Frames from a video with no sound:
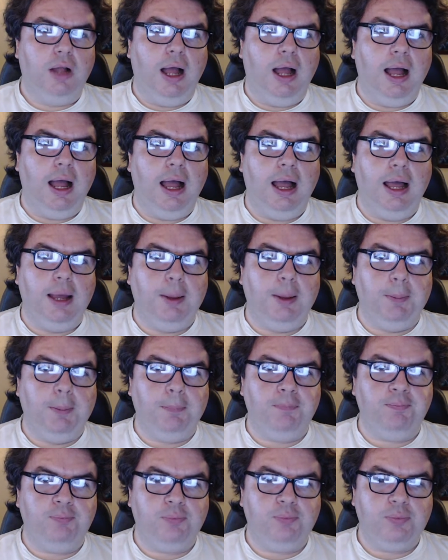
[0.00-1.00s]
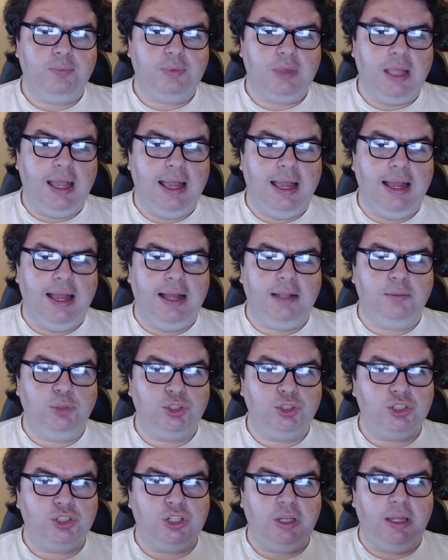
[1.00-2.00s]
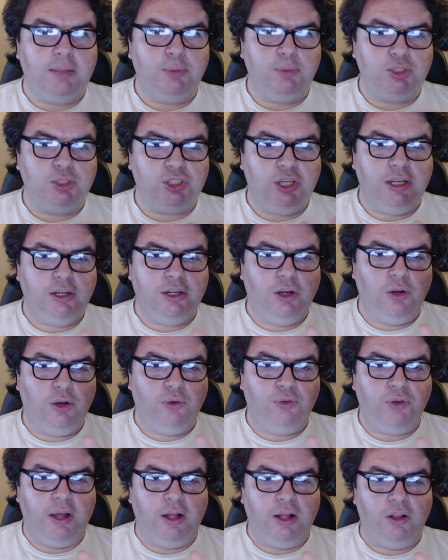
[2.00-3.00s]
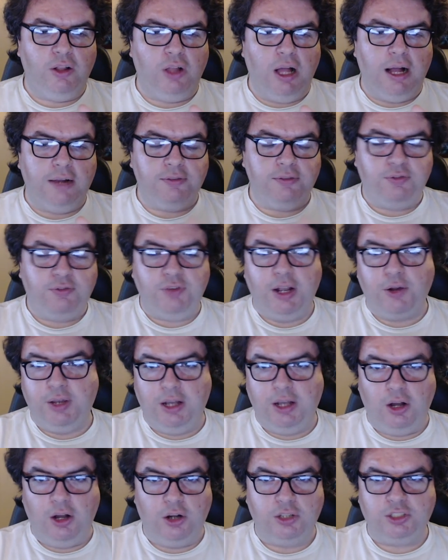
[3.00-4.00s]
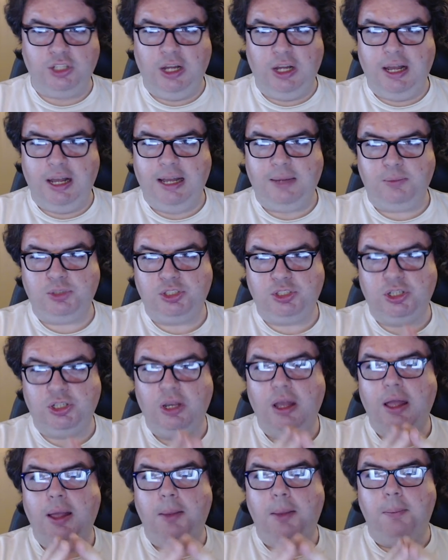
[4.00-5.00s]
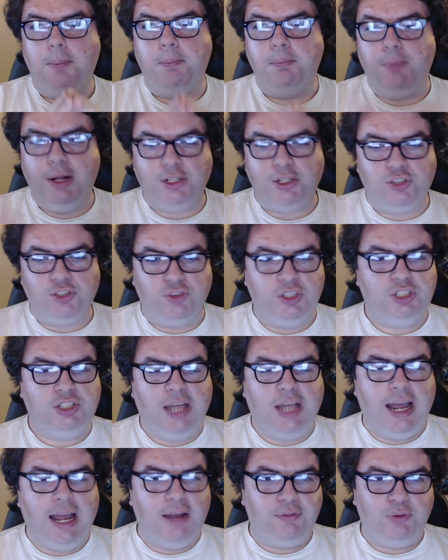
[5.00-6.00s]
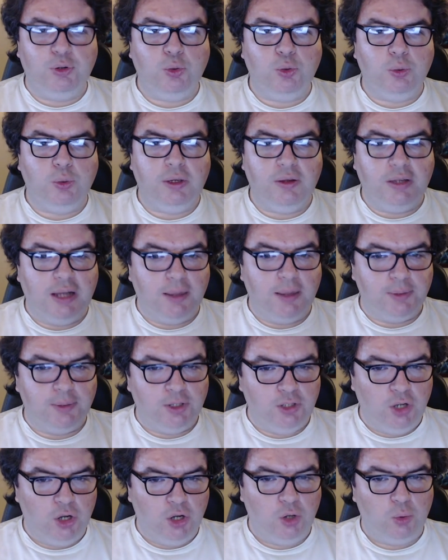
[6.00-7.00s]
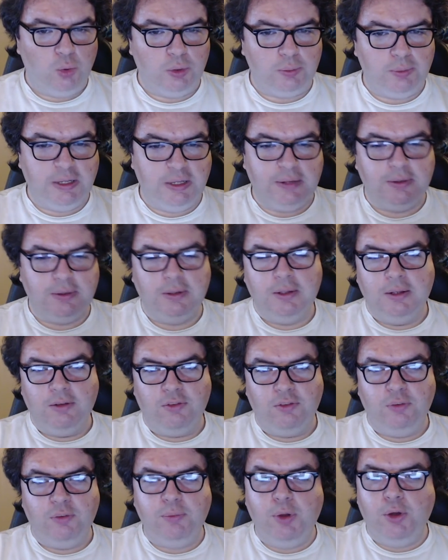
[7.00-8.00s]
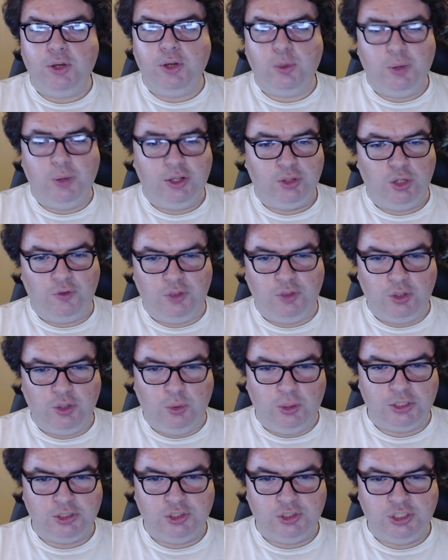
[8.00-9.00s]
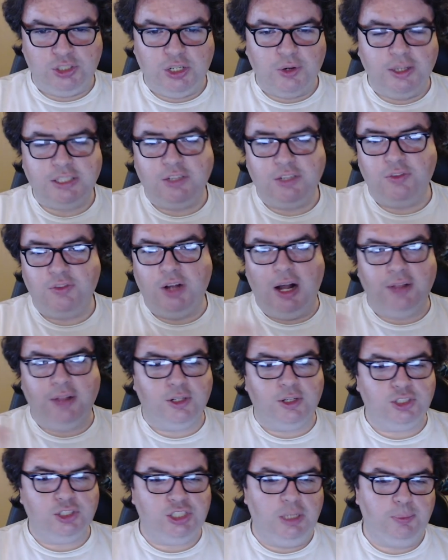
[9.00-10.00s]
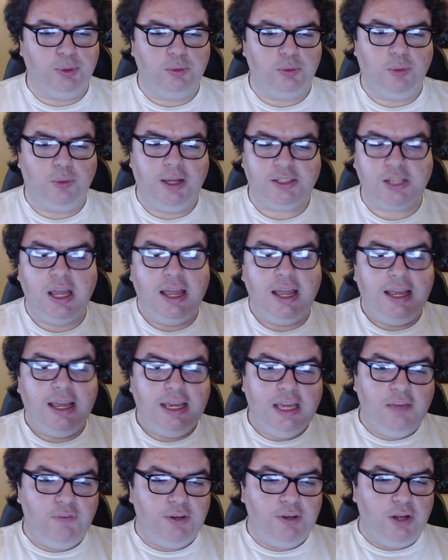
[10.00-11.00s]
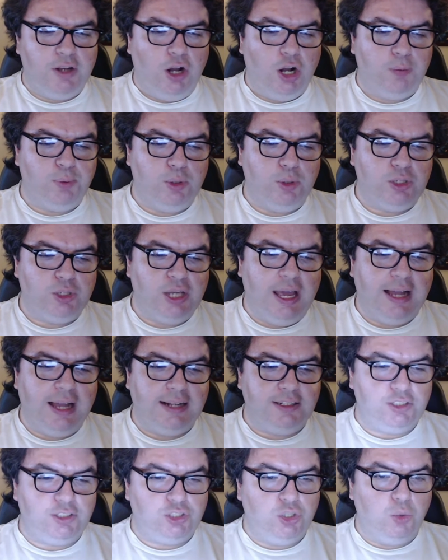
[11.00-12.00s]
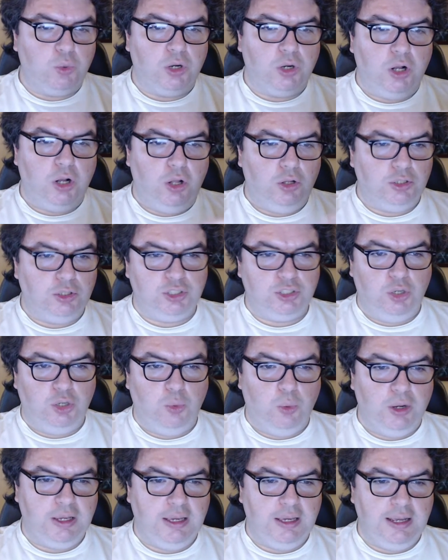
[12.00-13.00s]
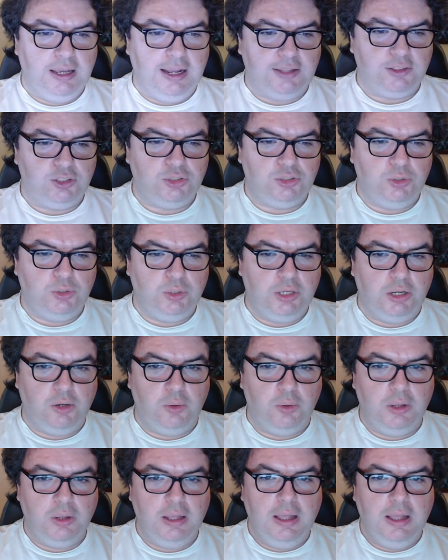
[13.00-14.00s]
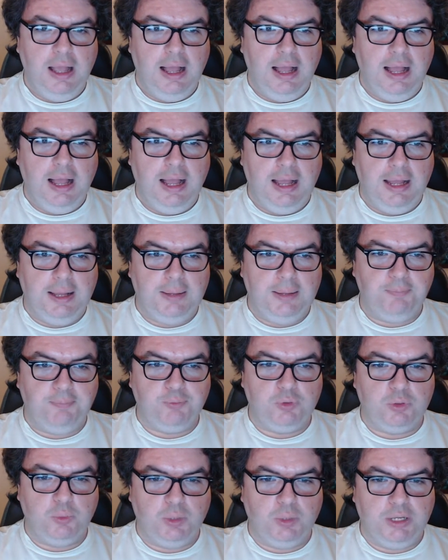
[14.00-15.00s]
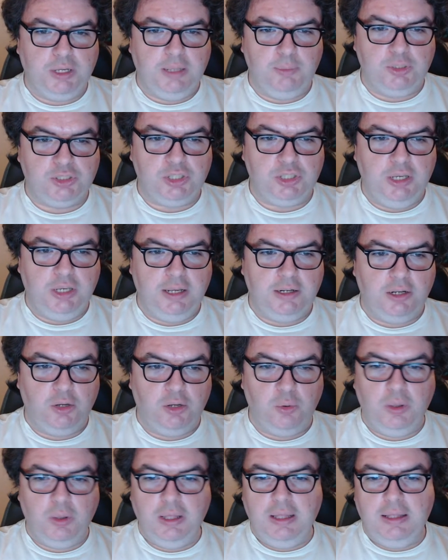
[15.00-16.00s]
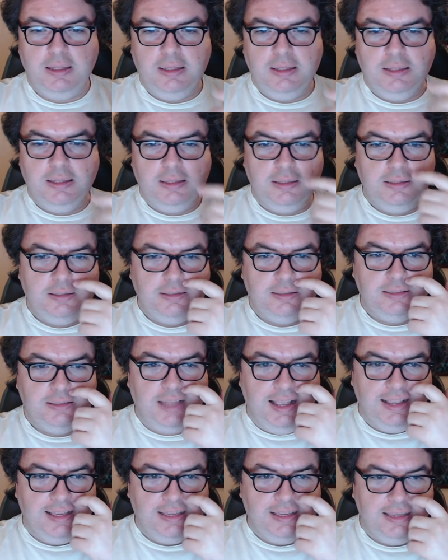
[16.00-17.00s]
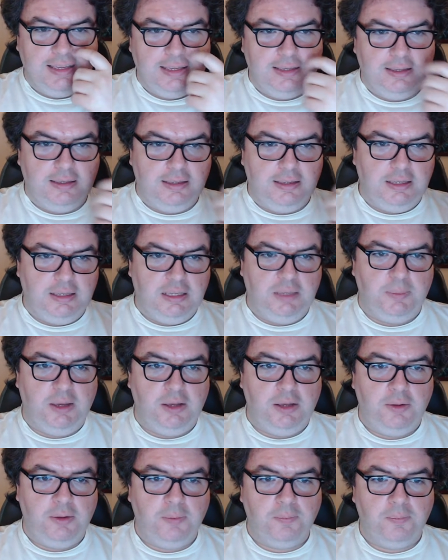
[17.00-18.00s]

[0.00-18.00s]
Um, and Mushi and Musahino fell on very hard times. Much of the staff who we come to know and be familiar with over the course of the series have gone their separate ways. Even our protagonists who were also working at the studio uh, Ricky and Musahino, like Ima,